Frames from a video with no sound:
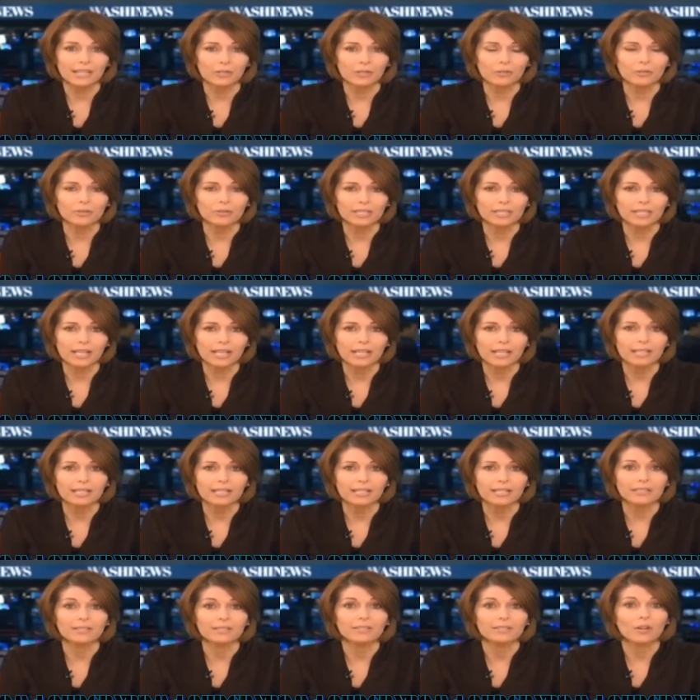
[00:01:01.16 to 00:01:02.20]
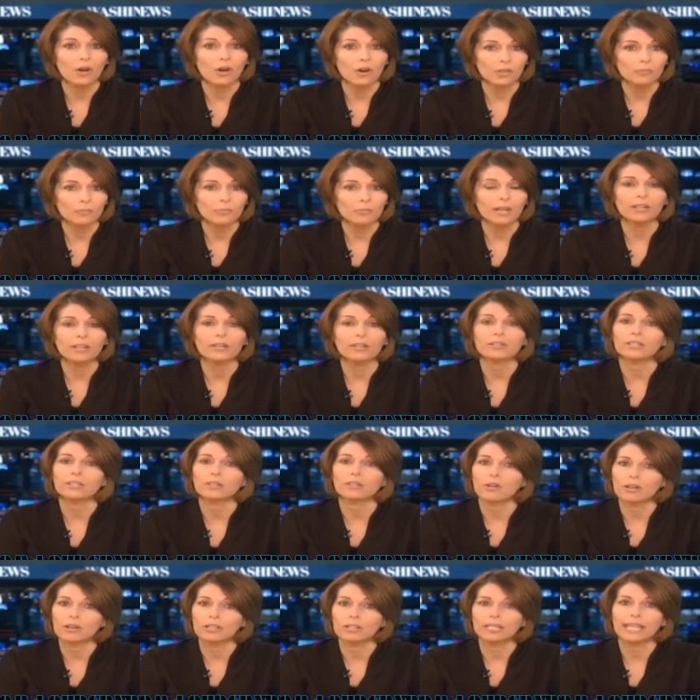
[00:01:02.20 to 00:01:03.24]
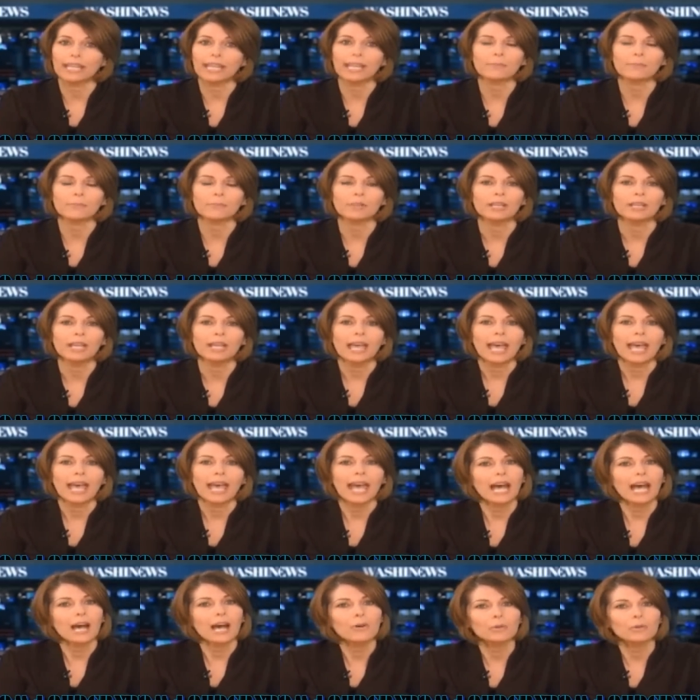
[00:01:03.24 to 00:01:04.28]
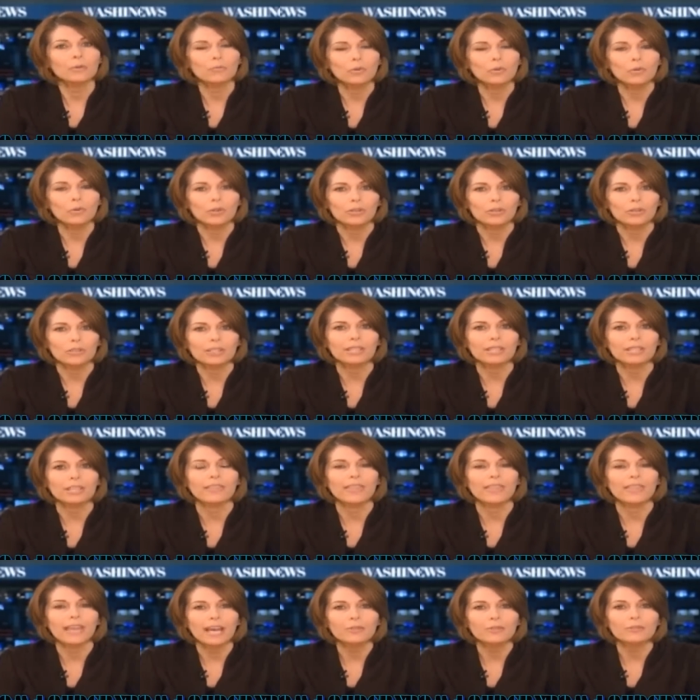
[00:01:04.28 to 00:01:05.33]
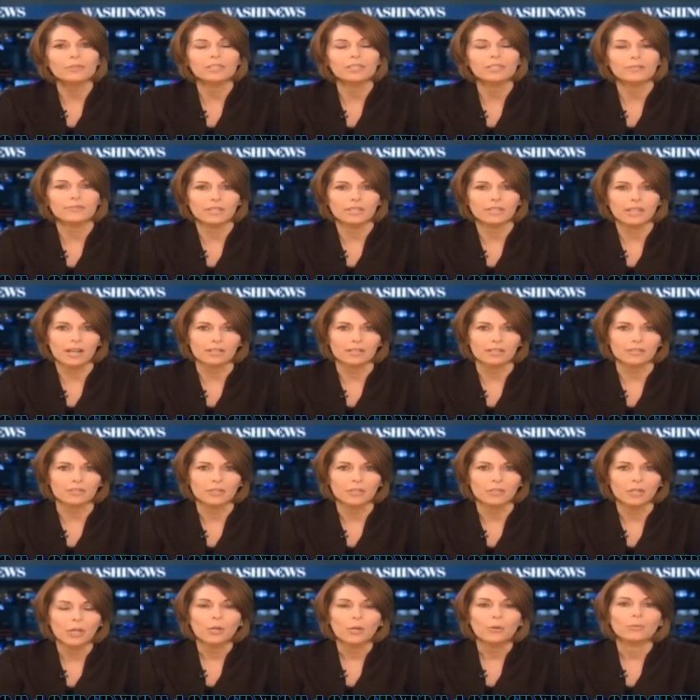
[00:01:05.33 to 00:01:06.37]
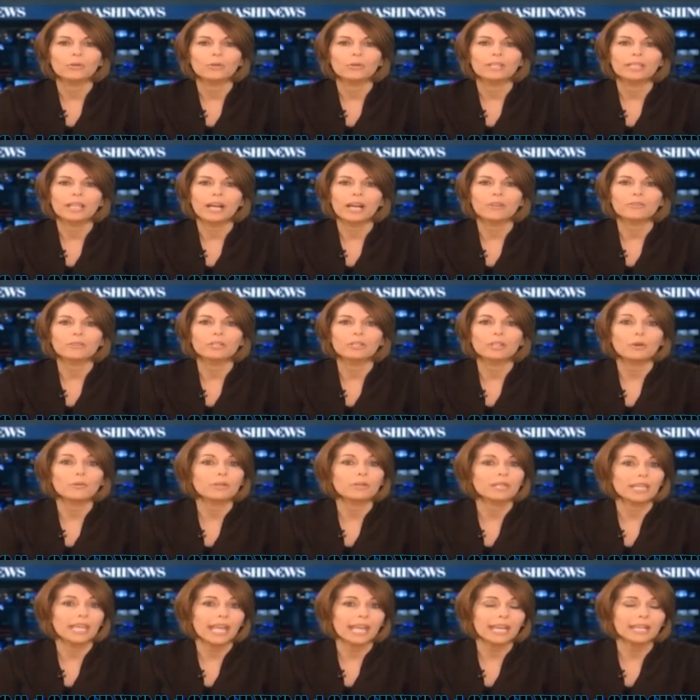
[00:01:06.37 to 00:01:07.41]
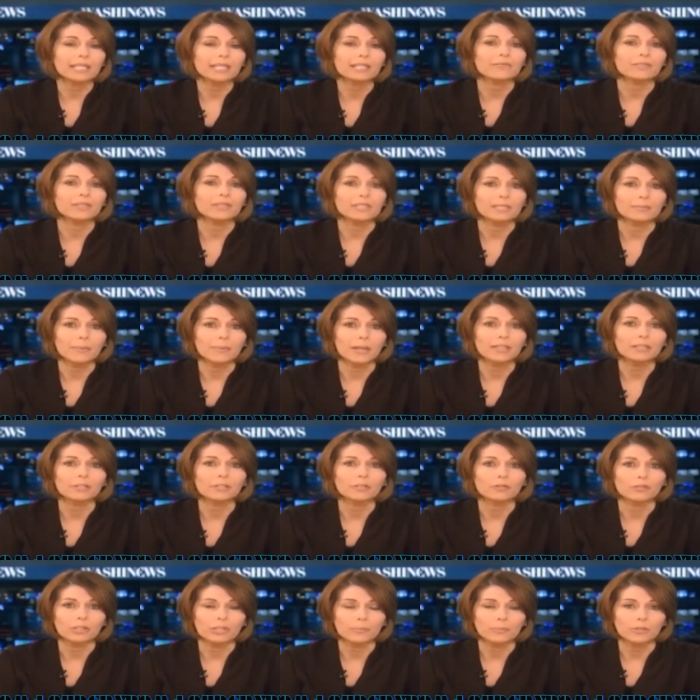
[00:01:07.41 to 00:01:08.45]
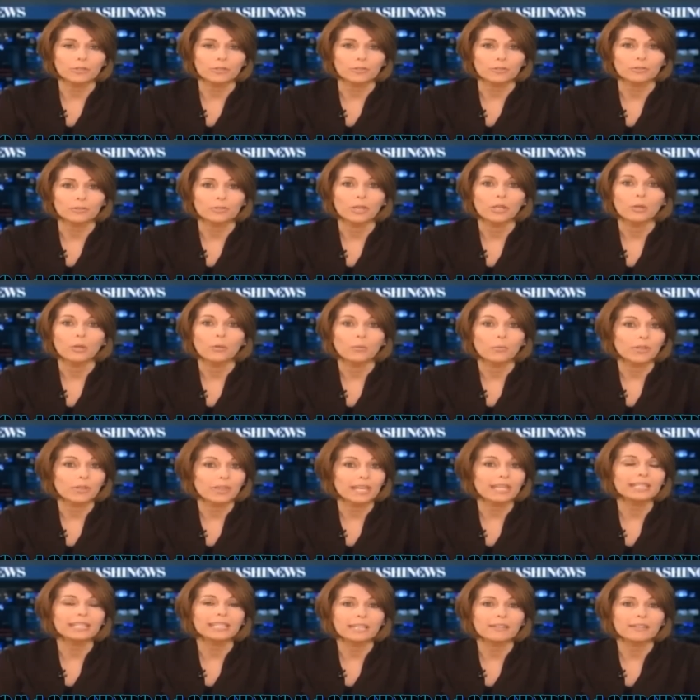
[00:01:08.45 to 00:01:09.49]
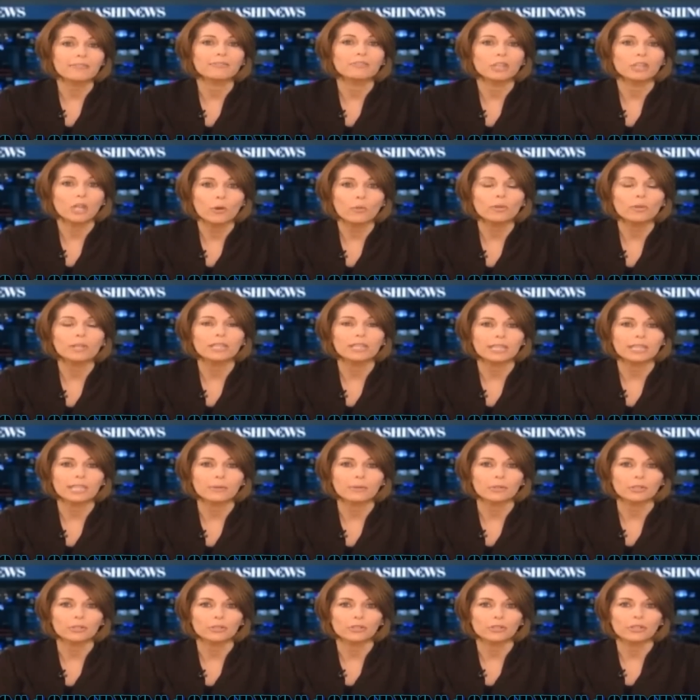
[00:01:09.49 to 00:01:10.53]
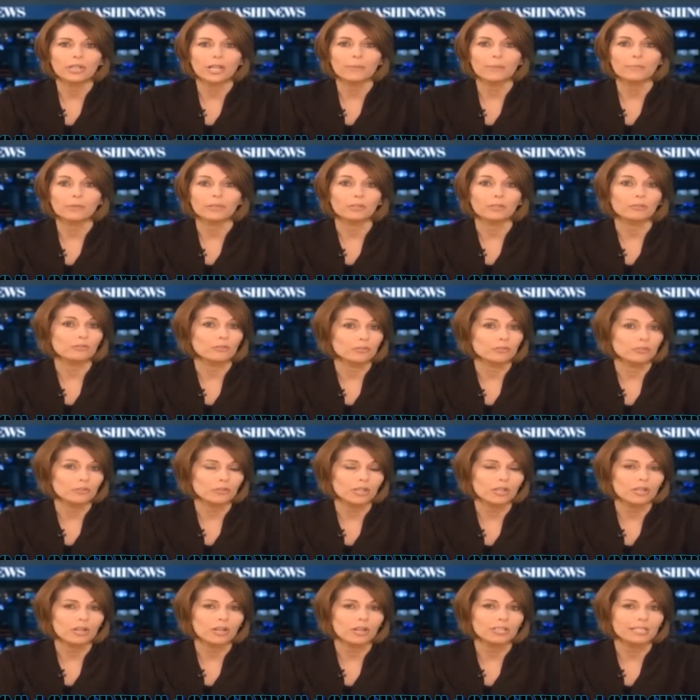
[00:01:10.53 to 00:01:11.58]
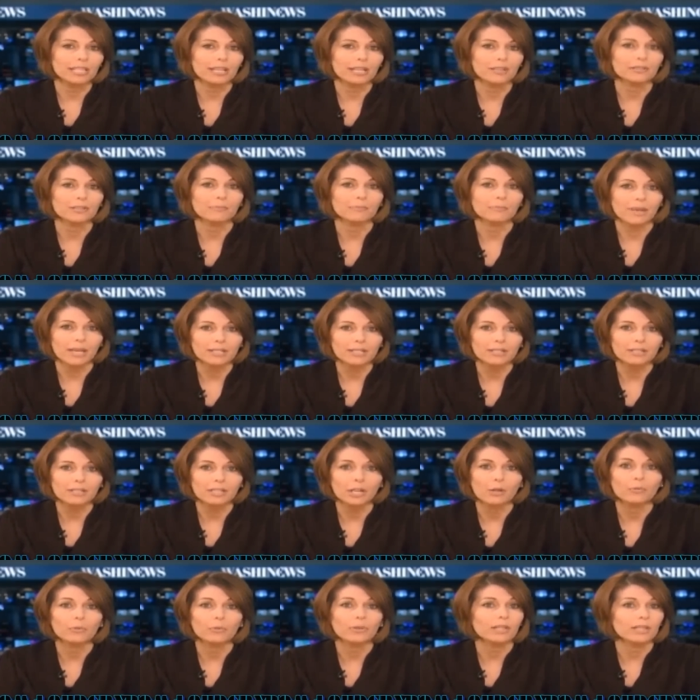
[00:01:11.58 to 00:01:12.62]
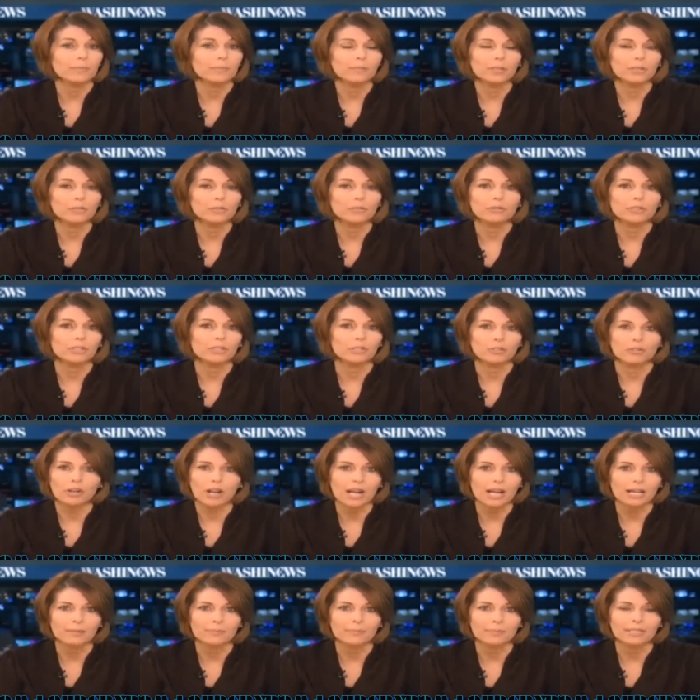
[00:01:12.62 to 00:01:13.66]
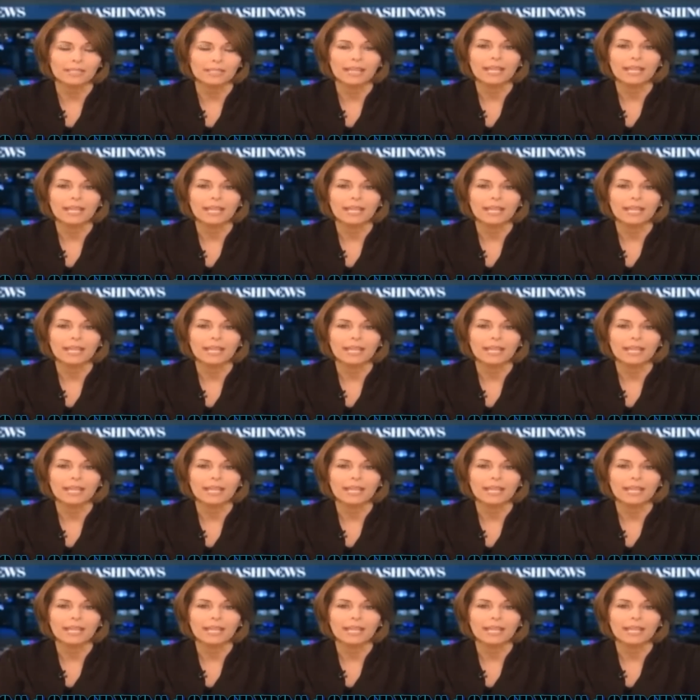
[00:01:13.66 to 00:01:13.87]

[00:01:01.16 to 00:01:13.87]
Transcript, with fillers: who's telling us on the record and on camera how it worked that thousands of guns were allowed to go into the hands of suspected criminals with ATF knowing that they would turn up in drug cartels in Mexico where they'd be used and crimes.